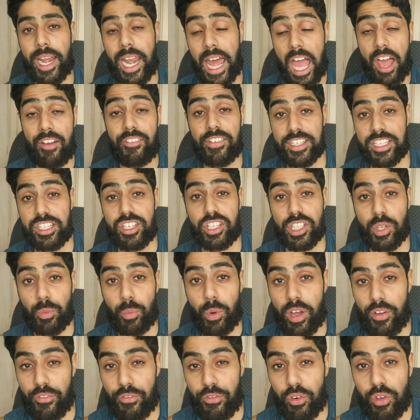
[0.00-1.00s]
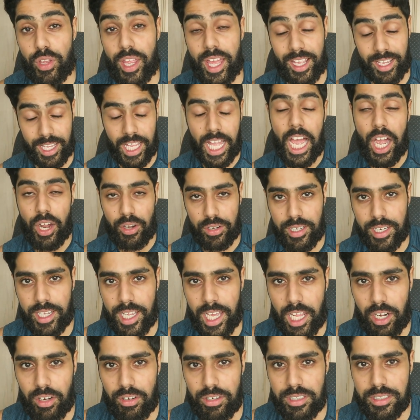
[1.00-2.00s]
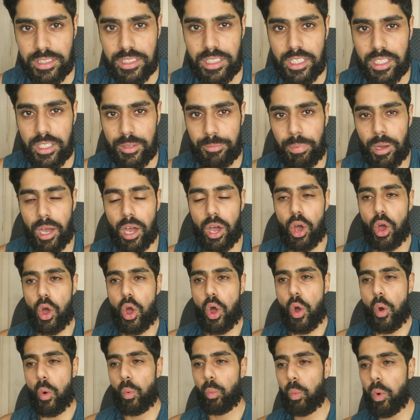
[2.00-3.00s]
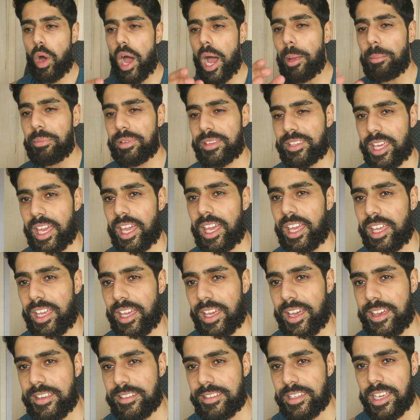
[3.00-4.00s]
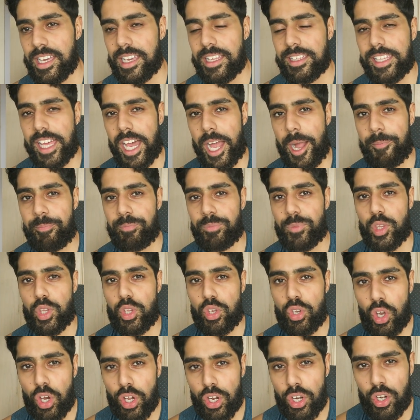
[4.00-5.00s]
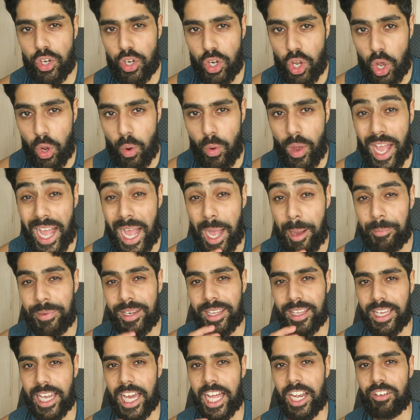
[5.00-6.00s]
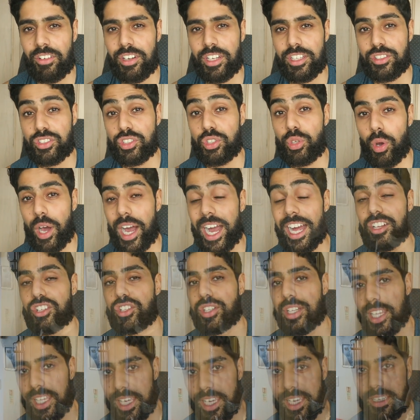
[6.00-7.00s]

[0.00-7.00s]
plan, I've actually done the work for you and counting the calories. But what I'm saying is that you gotta know how many calories you are actually